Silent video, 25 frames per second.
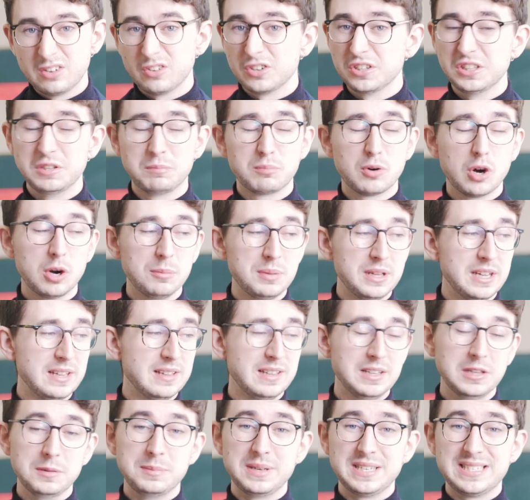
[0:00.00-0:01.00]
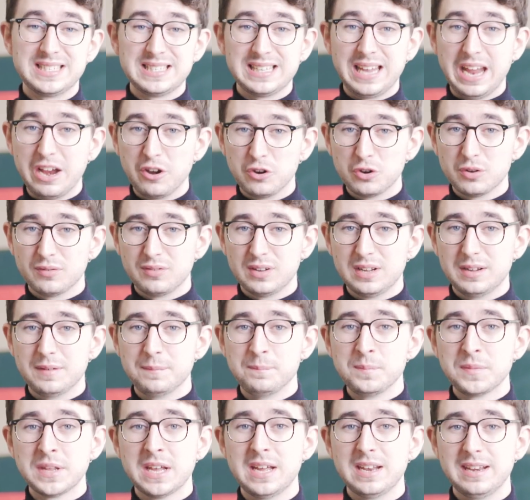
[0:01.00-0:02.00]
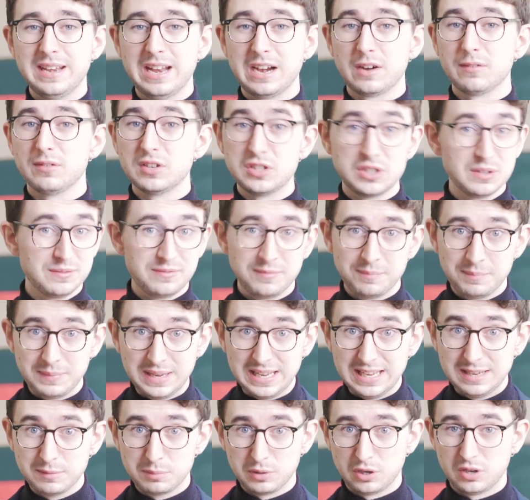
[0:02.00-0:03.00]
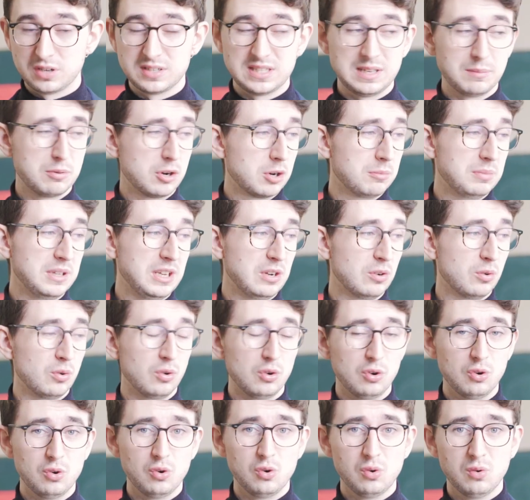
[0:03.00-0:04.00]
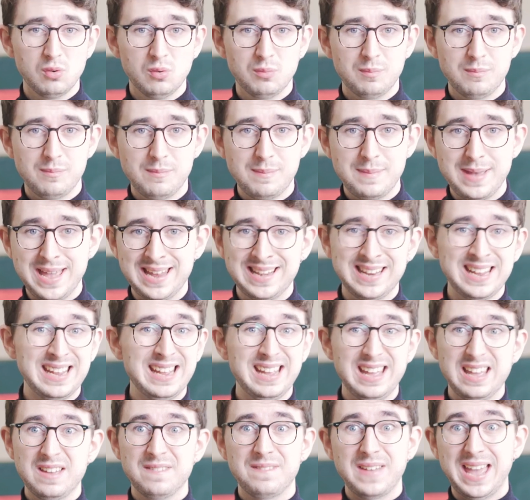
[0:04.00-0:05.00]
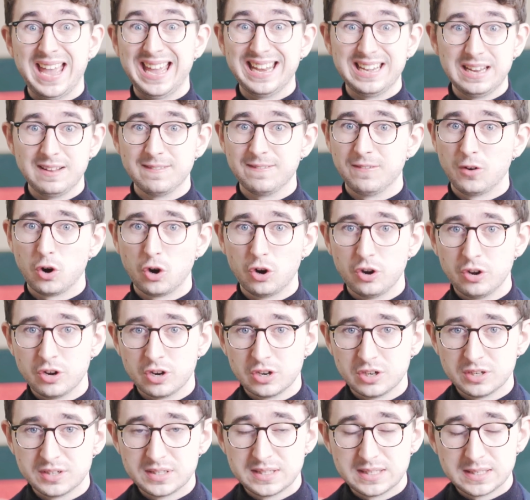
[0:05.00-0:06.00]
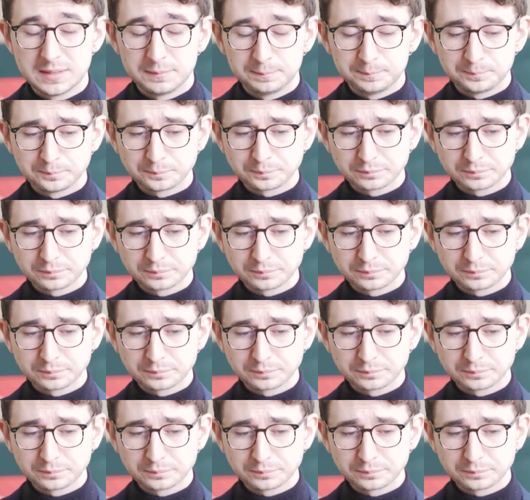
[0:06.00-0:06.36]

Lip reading: They're probably a little bit scared of it, nervous of me because they probably don't know many, if any, foreigners.